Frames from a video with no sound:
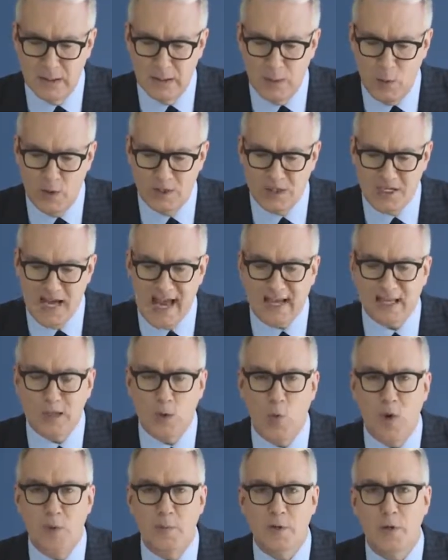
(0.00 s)
who attacked the
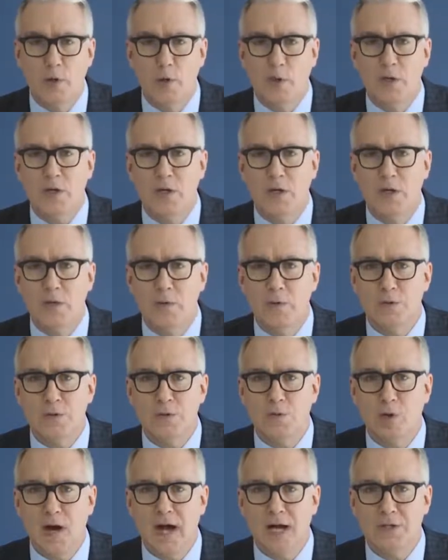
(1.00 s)
women who
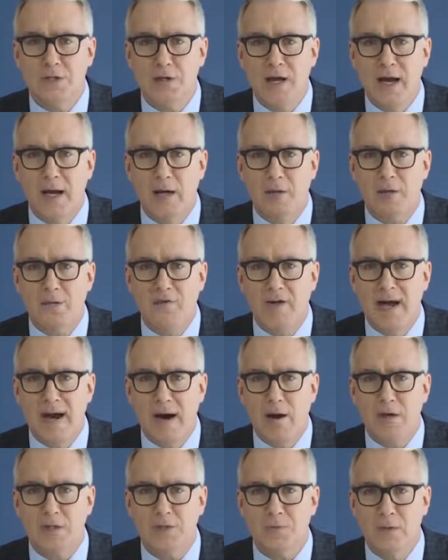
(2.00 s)
accused Roger Ailes of
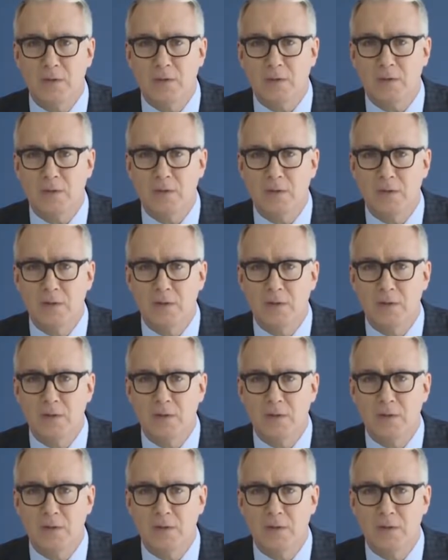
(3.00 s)
harassment,